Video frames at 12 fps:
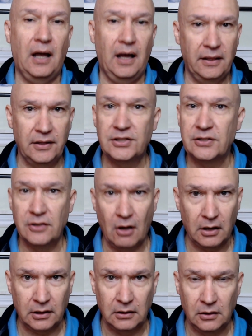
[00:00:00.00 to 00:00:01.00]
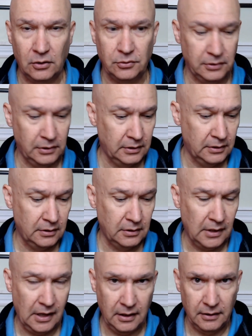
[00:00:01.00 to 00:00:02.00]
This is not a clone.
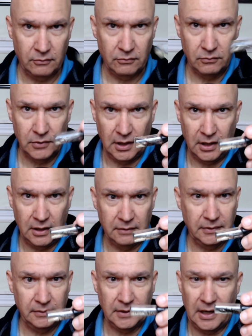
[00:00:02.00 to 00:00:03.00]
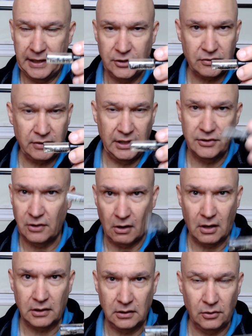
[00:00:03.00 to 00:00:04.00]
Highness Green is
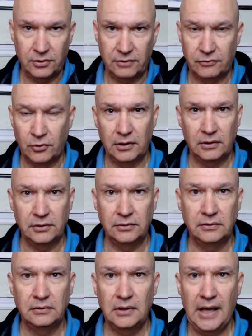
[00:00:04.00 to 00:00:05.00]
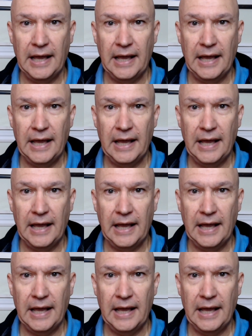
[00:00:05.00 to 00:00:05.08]
not a clone of Royal Oud.